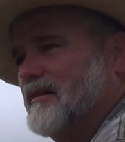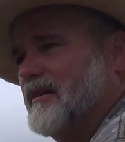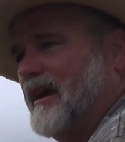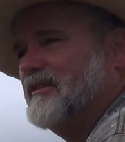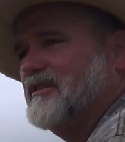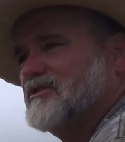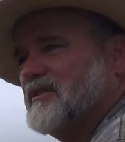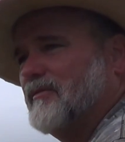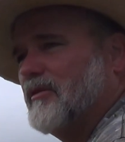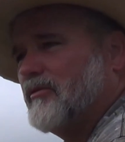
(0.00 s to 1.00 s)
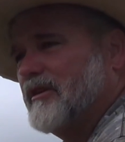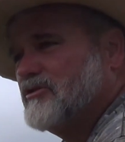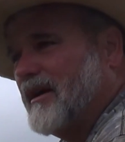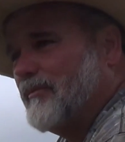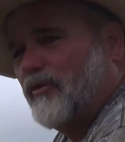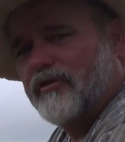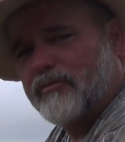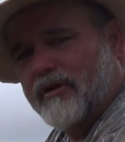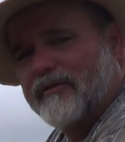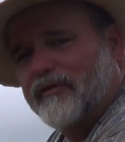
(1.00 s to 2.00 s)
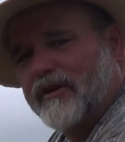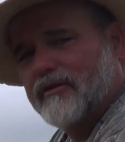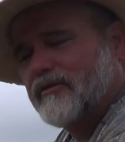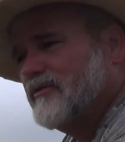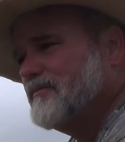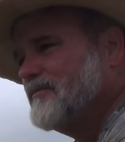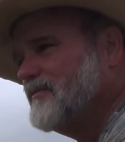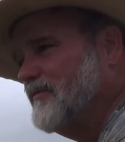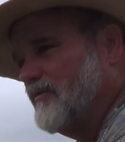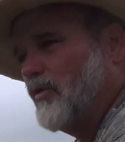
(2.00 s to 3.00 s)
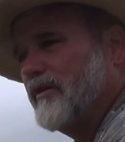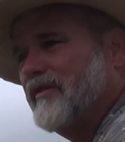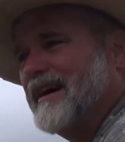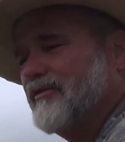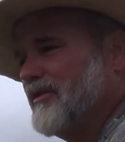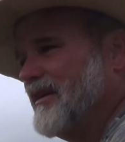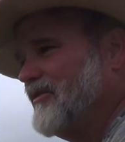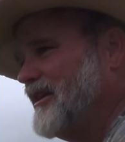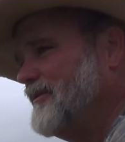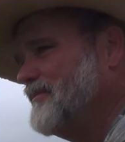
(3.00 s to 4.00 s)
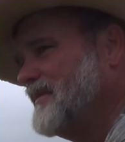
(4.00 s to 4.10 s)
1873 trapdoor Springfields in 45-70,